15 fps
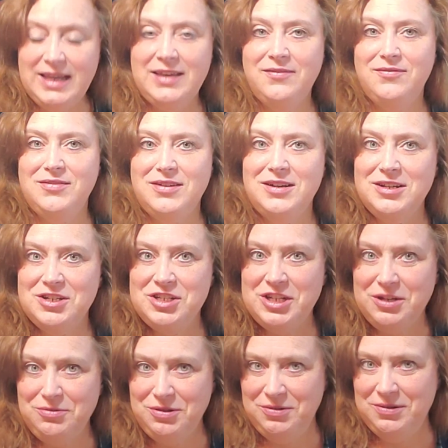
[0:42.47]
I have not
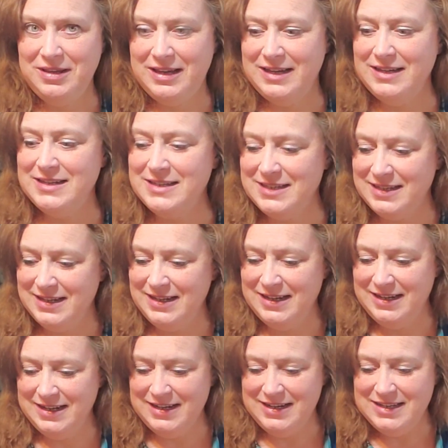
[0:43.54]
shown you yet,
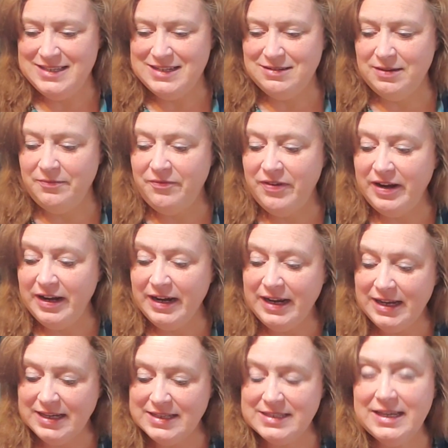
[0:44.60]
so I'm
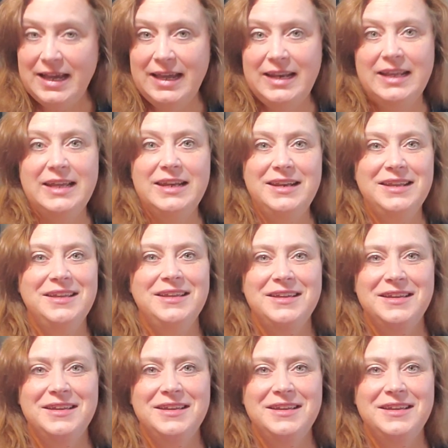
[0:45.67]
very excited.